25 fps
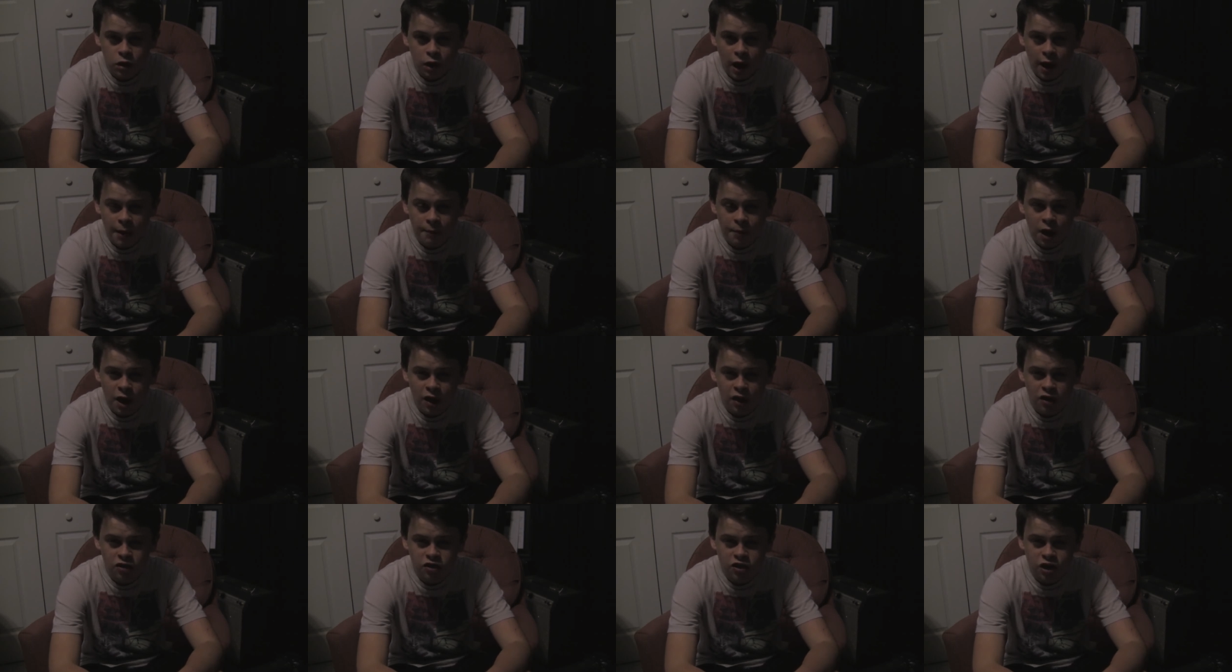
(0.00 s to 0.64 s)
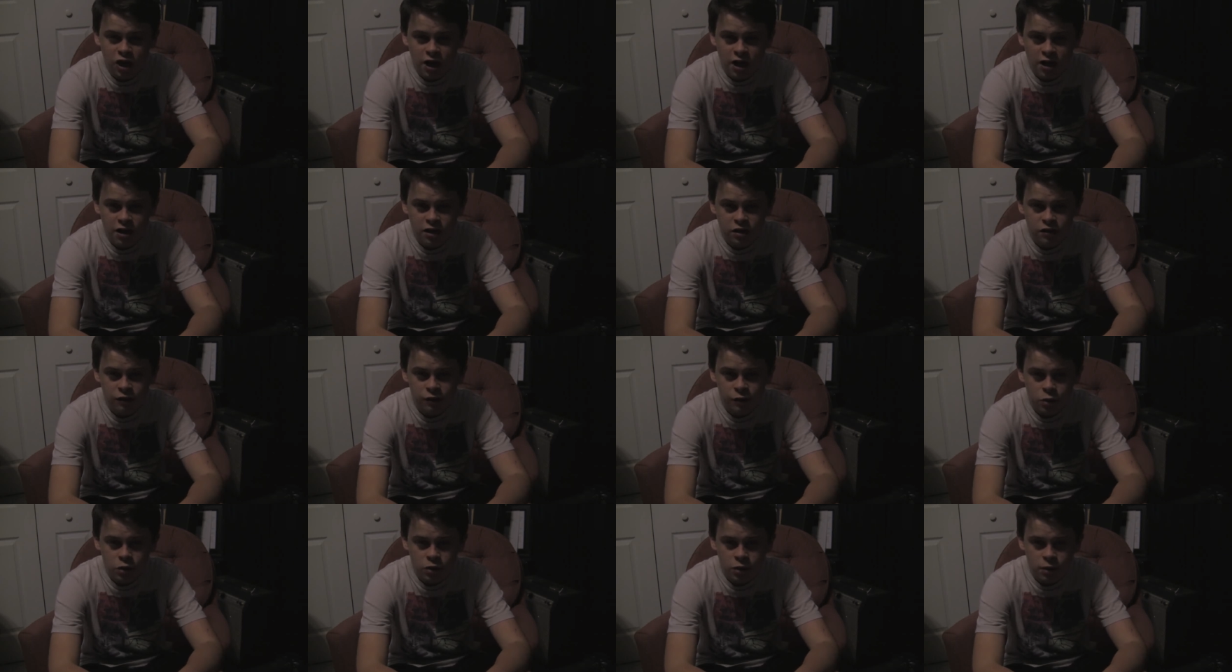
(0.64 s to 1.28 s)
I
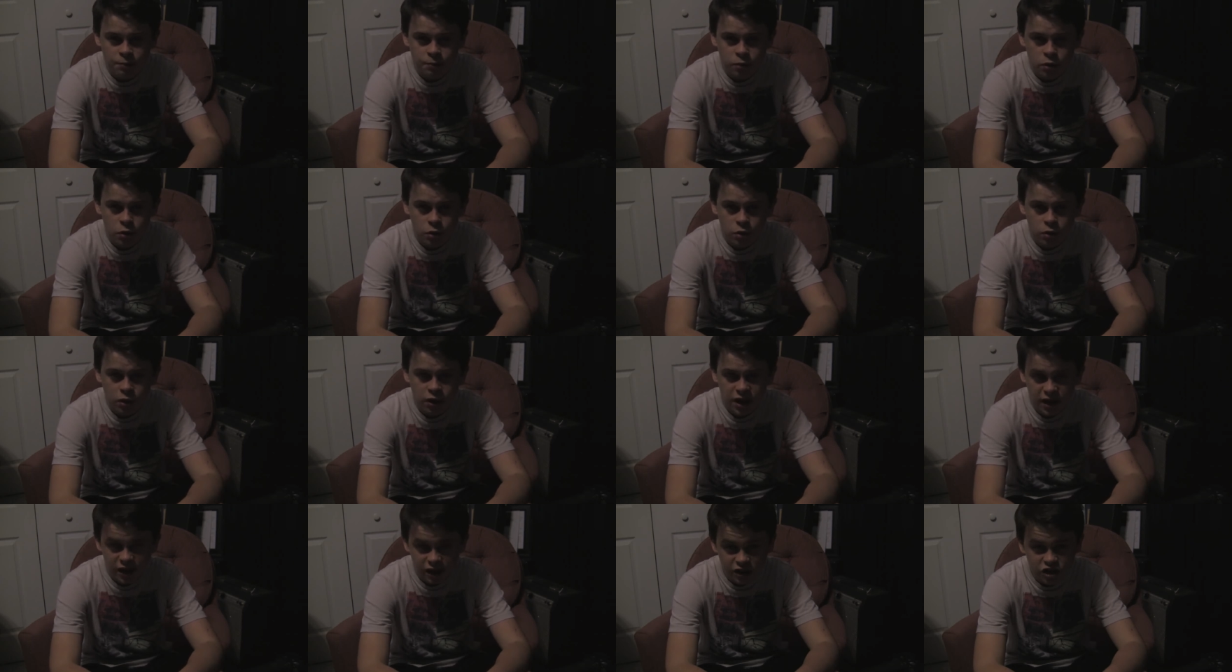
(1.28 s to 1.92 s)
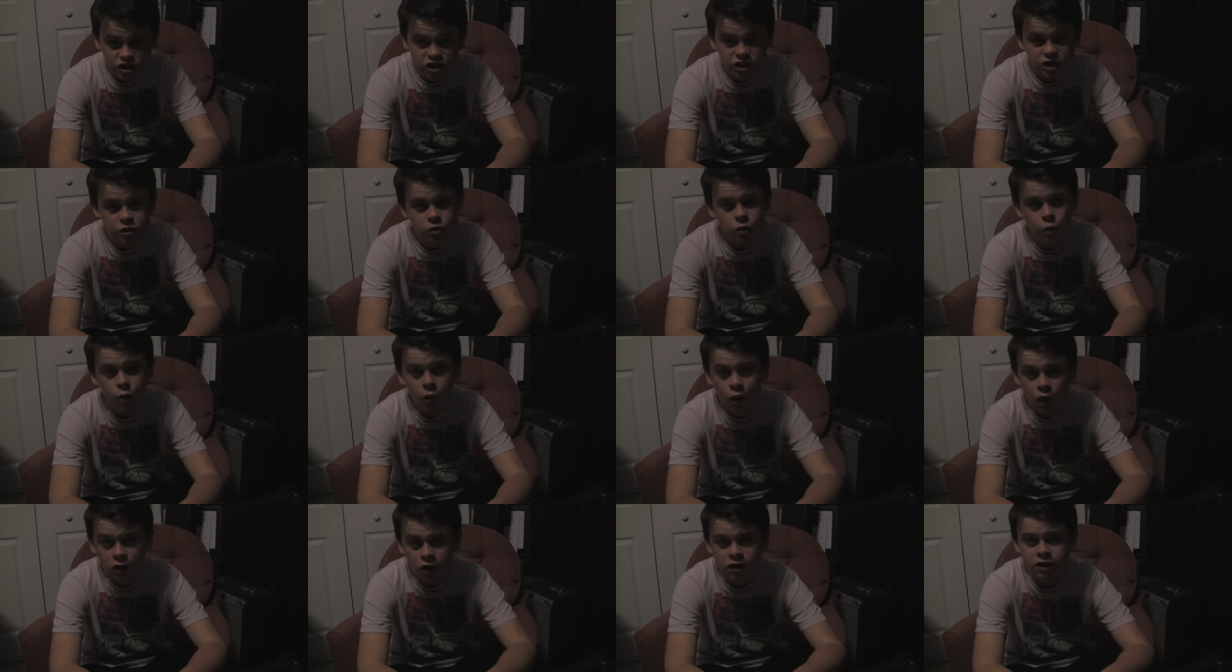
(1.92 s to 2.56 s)
apologize for the poor HD
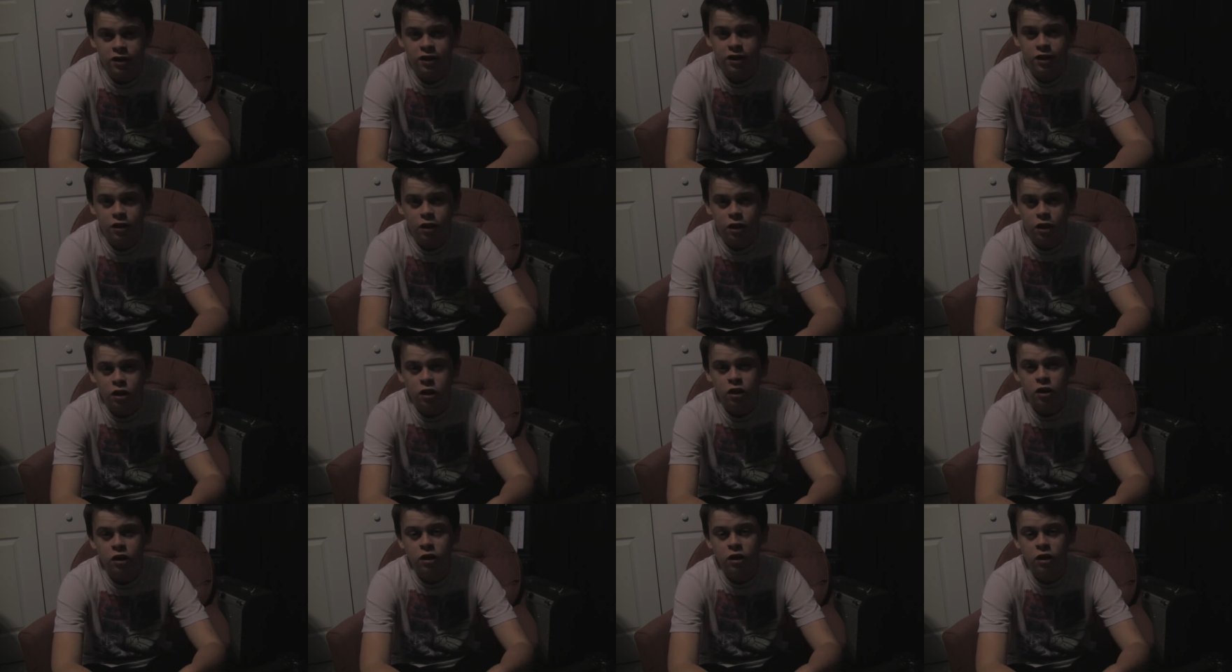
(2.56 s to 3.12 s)
quality